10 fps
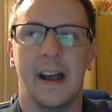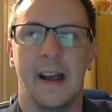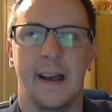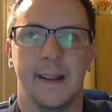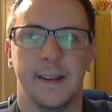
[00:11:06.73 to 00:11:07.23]

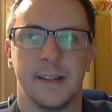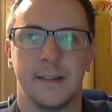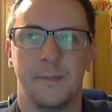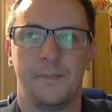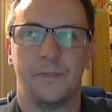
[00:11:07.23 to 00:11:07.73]
and
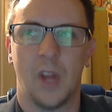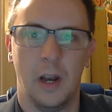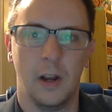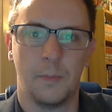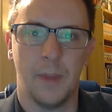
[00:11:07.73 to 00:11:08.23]

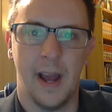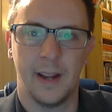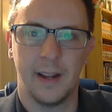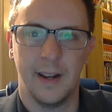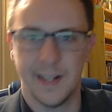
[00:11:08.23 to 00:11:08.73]
I look
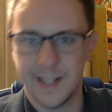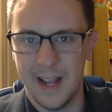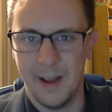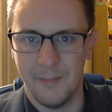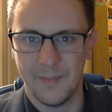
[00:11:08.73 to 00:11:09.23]
back and
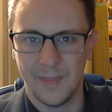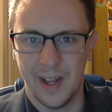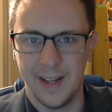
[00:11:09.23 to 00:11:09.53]
it's him,